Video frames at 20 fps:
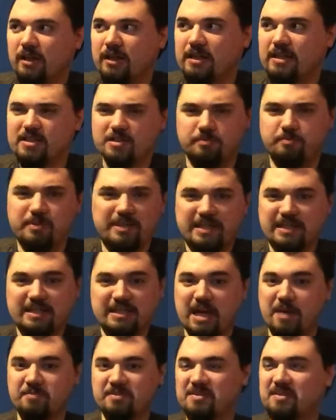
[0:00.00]
is being
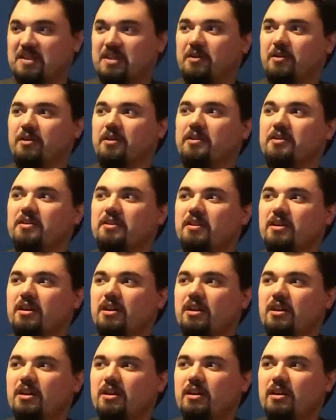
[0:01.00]
kept secret.
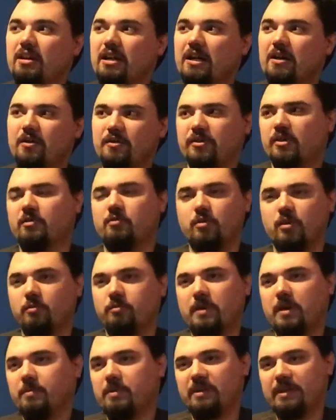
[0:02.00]
And I was like, well,
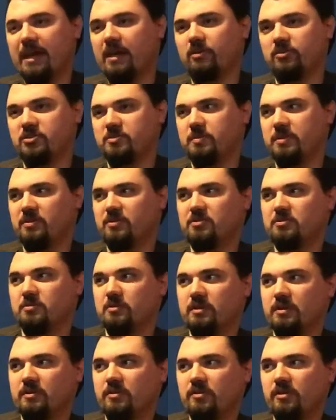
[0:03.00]
maybe that'll just be the
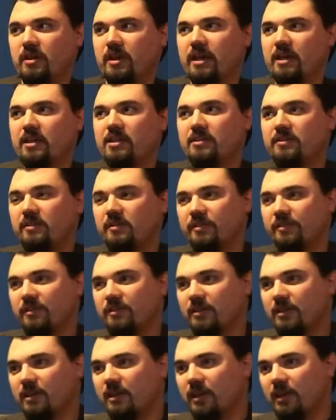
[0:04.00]
twist. And it's
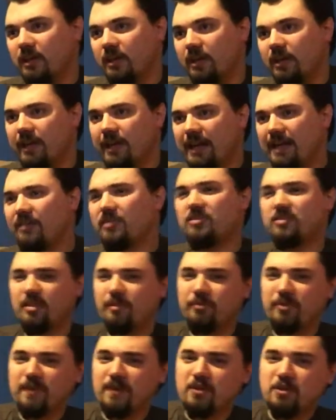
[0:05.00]
it has
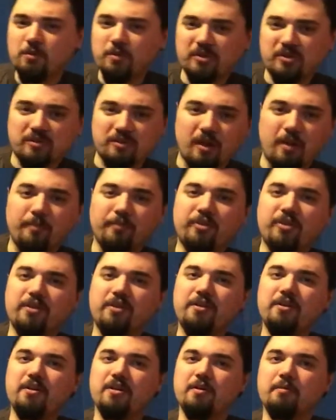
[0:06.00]
something to do with
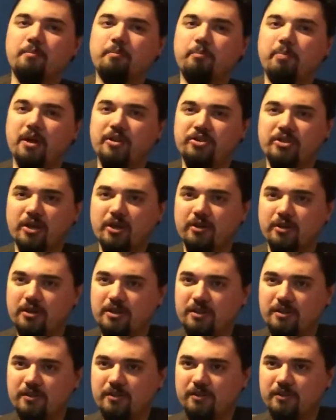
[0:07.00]
something, but there
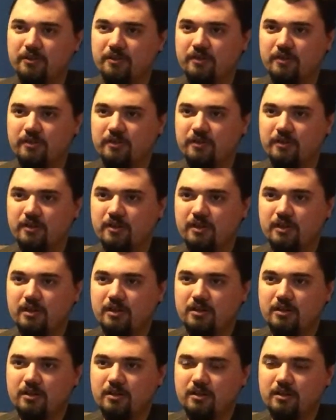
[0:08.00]
is.
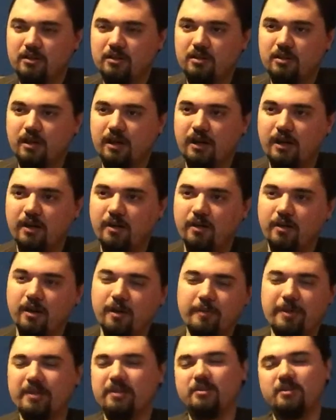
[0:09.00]
Uh, I
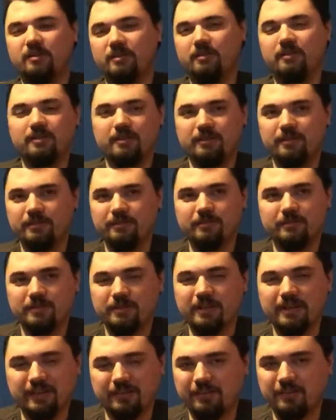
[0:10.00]
mean,
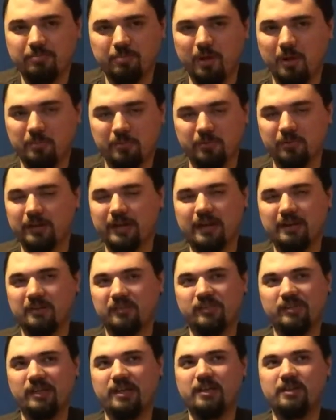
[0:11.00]
it's popular now to
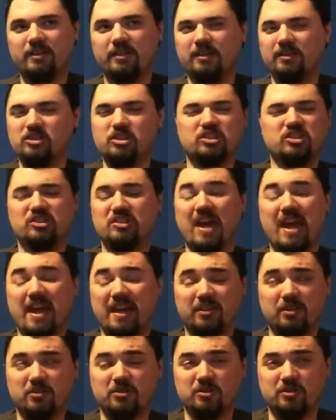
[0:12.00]
say that just
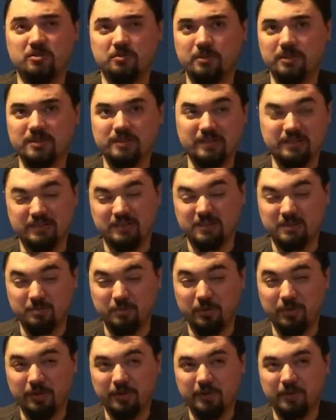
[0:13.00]
saying there's a twist is a
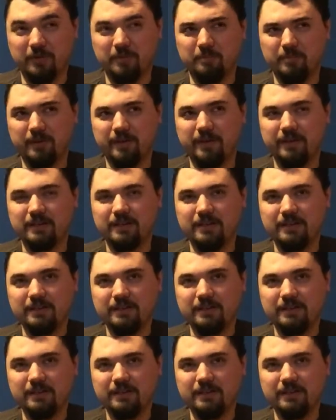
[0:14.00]
spoiler, but